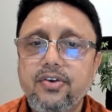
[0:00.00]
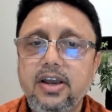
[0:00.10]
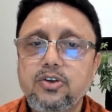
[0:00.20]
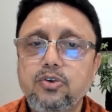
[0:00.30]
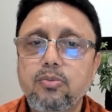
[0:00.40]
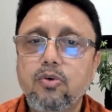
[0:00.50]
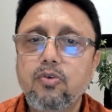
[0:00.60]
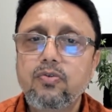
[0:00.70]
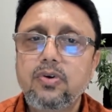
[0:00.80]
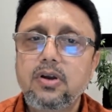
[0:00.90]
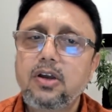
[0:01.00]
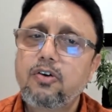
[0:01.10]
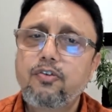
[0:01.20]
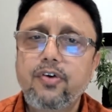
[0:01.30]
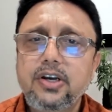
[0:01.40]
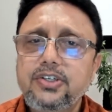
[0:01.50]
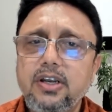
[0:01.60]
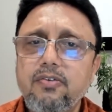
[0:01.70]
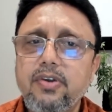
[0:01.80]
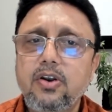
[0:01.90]
try to move,
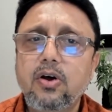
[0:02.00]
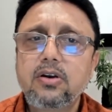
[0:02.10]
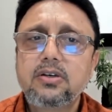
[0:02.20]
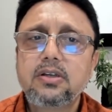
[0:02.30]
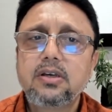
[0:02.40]
friction will not